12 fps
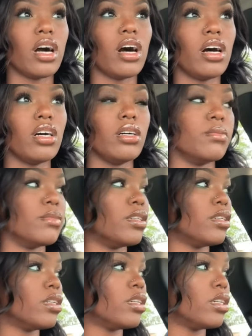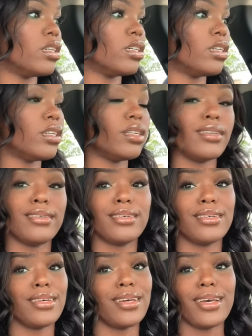
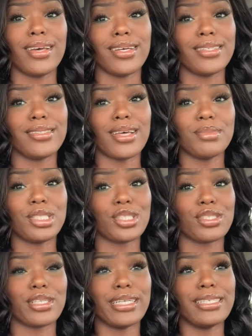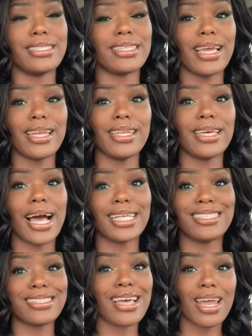So I'm stressed, and then I
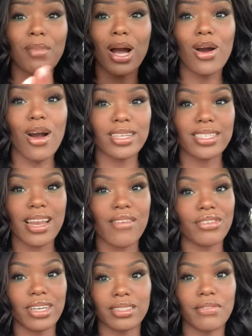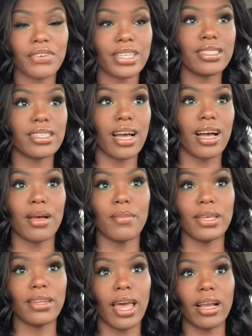just got in my car today for like the first time
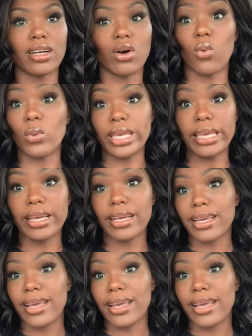in like a week,